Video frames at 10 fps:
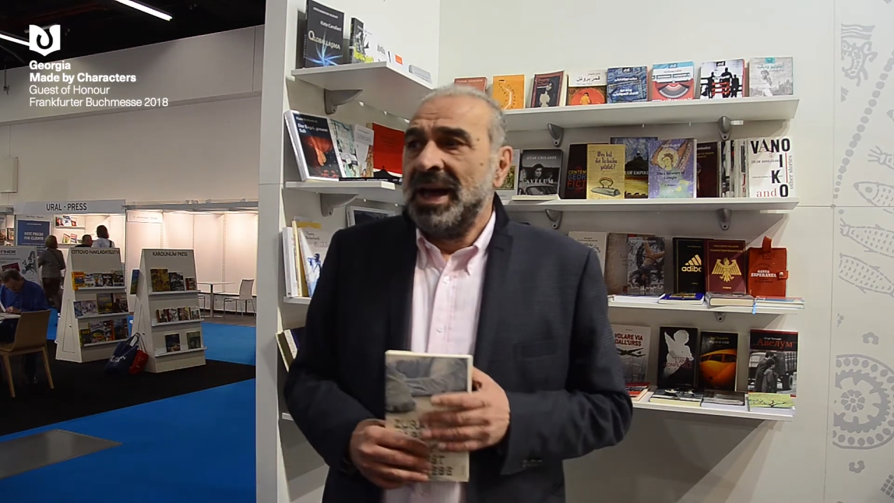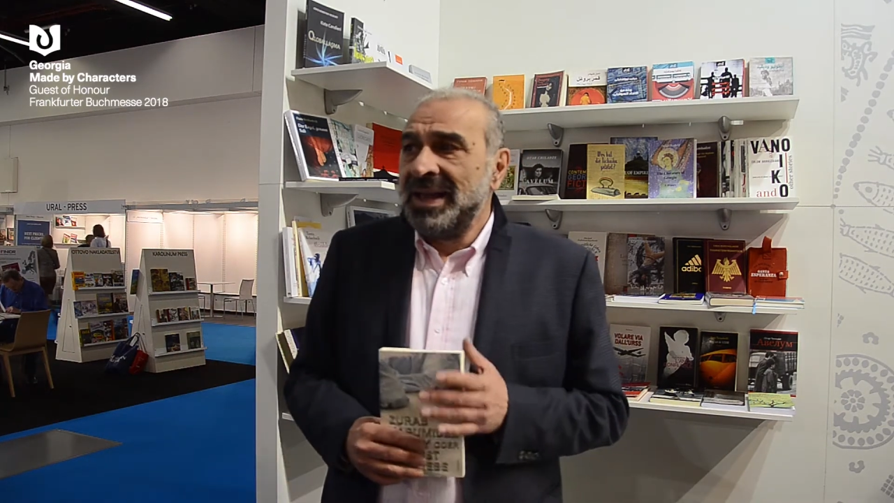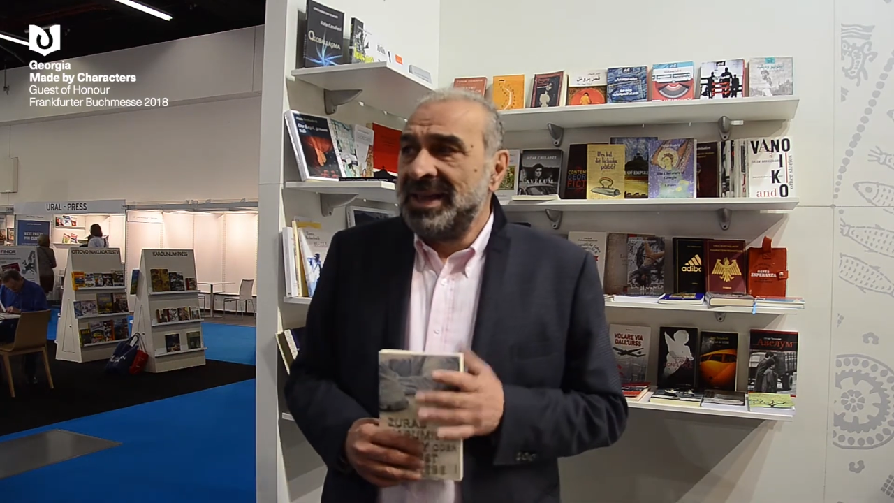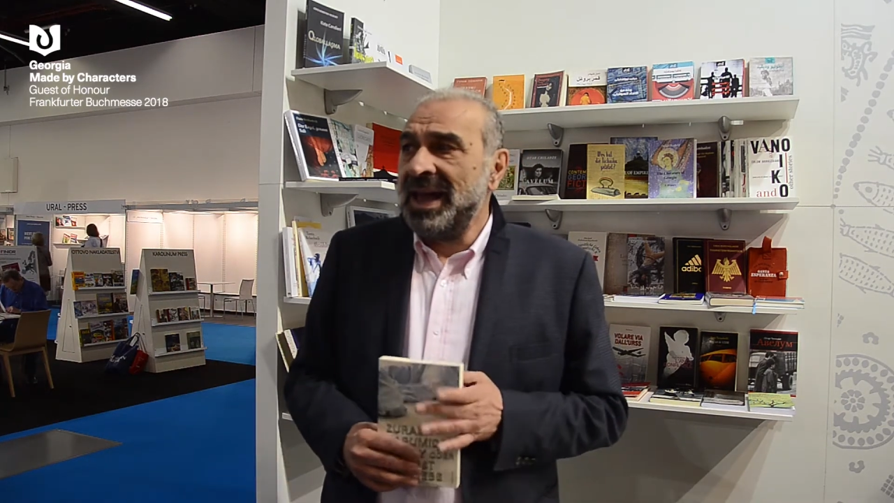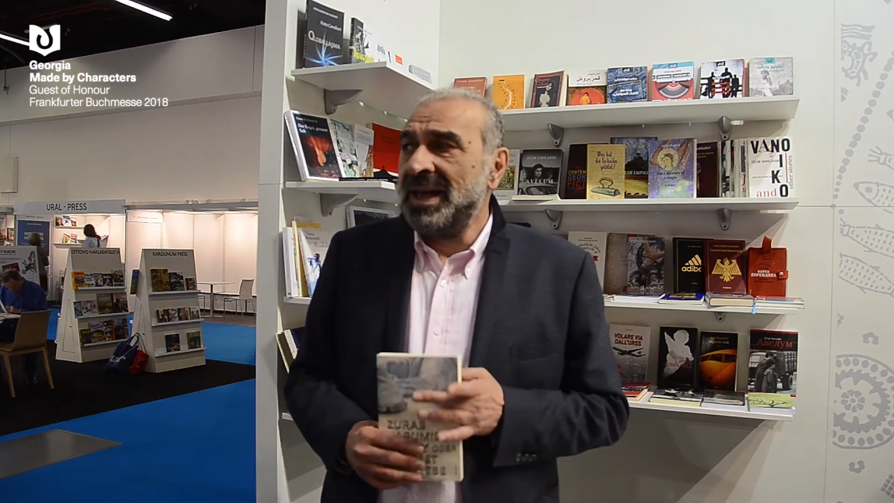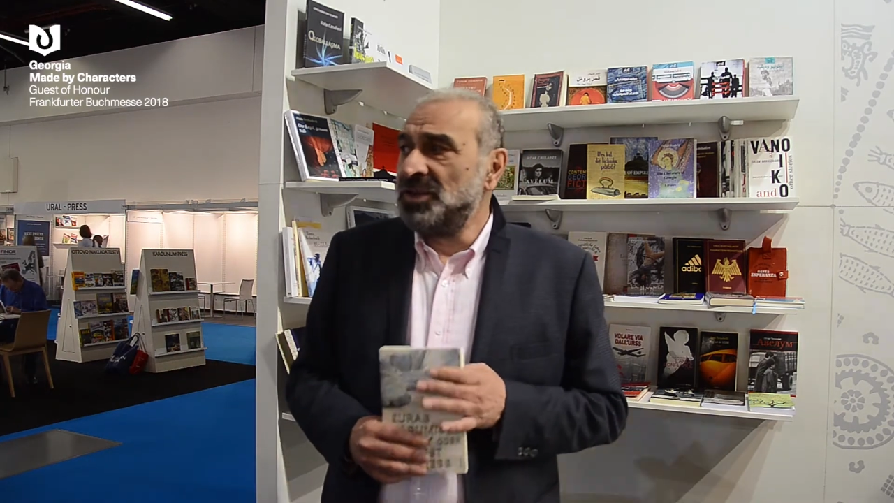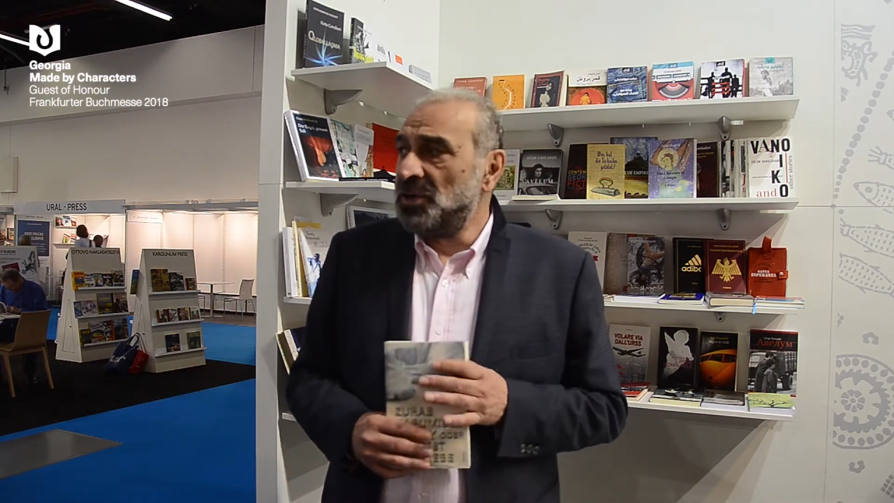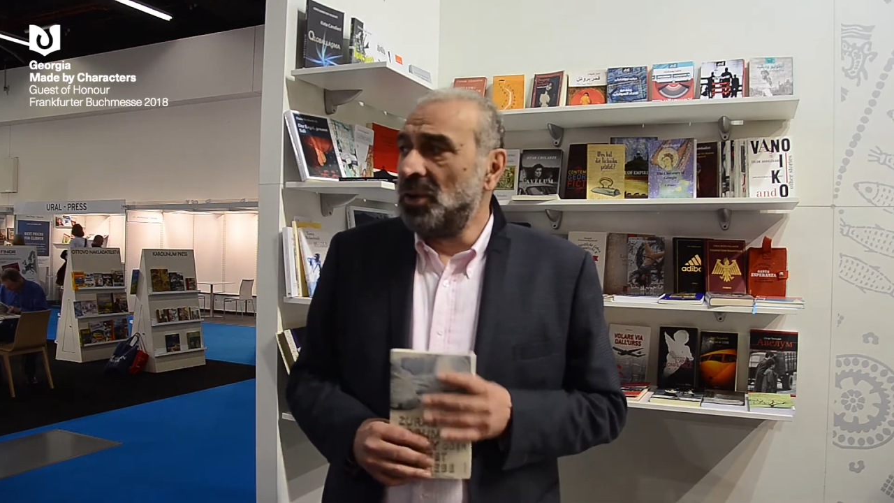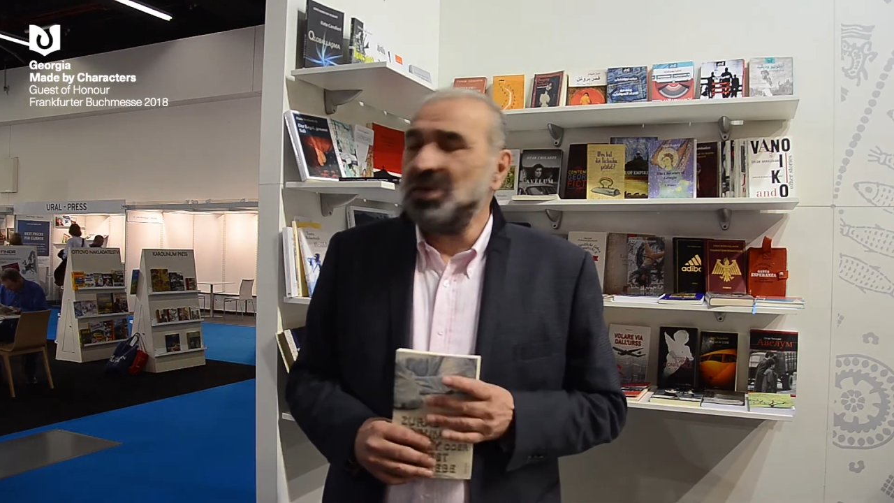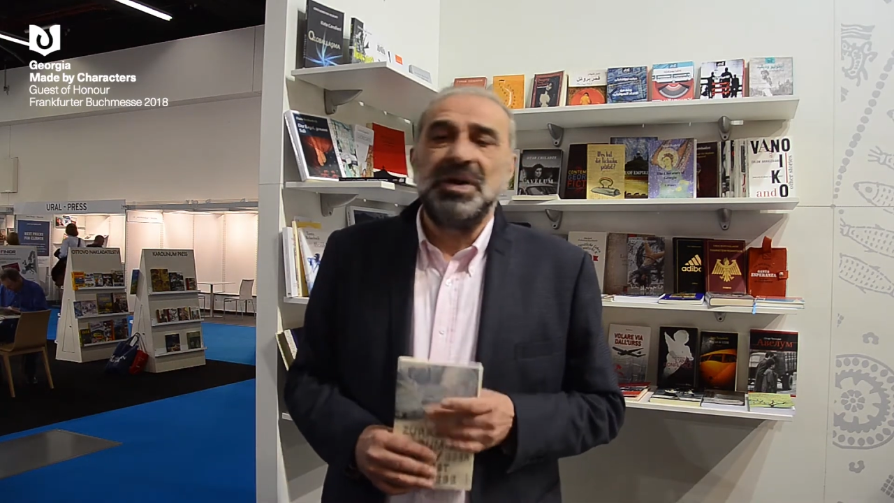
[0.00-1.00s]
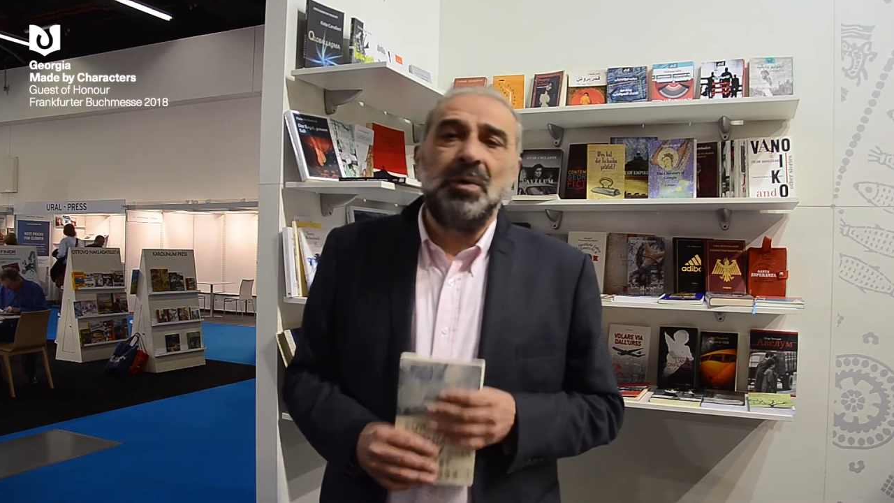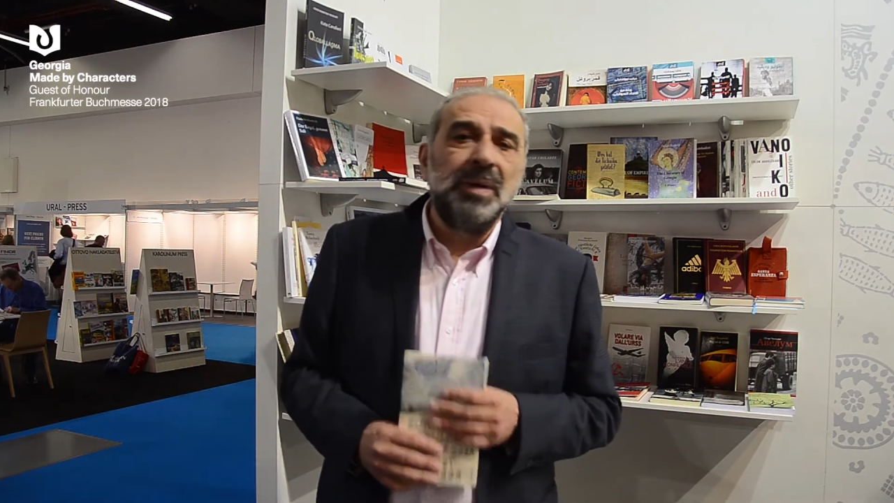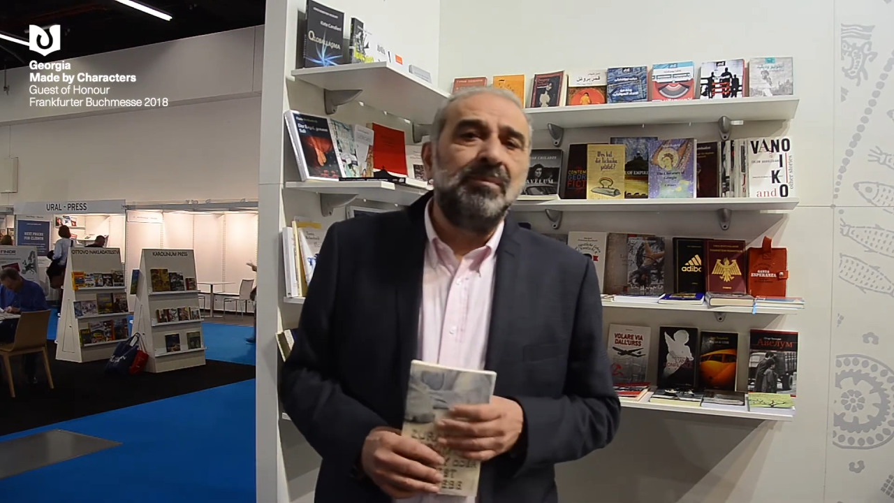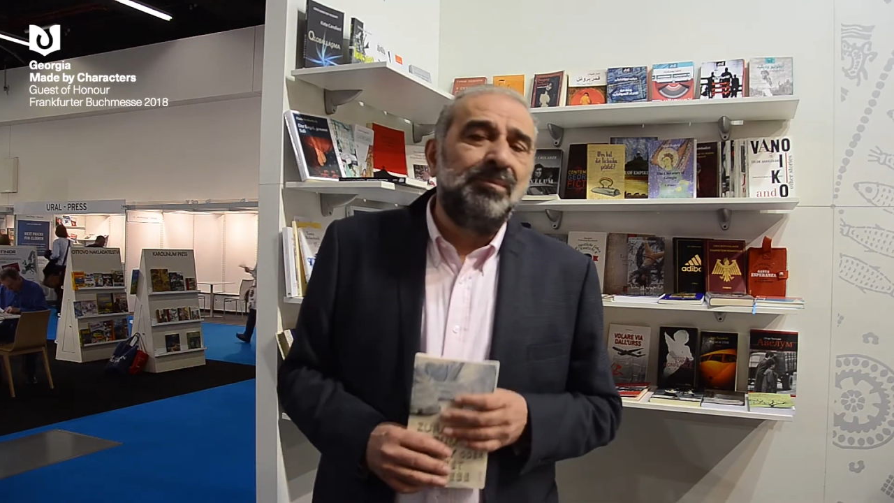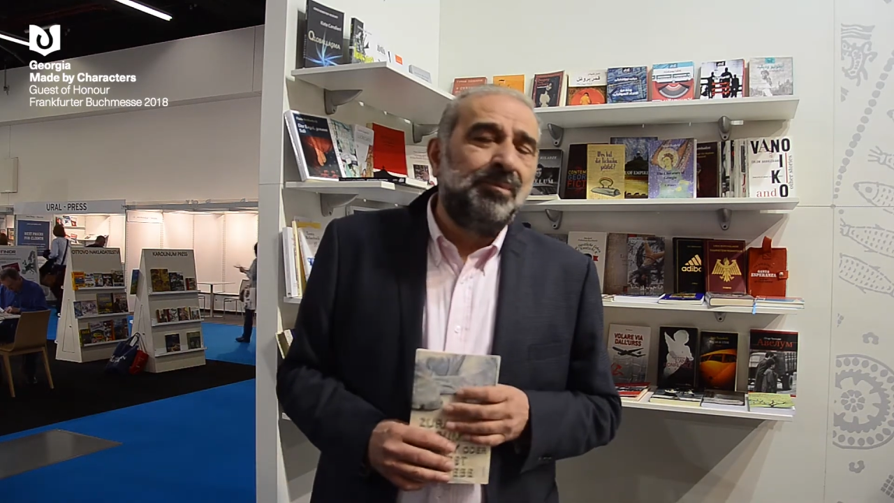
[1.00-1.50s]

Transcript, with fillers: Again, Georgia will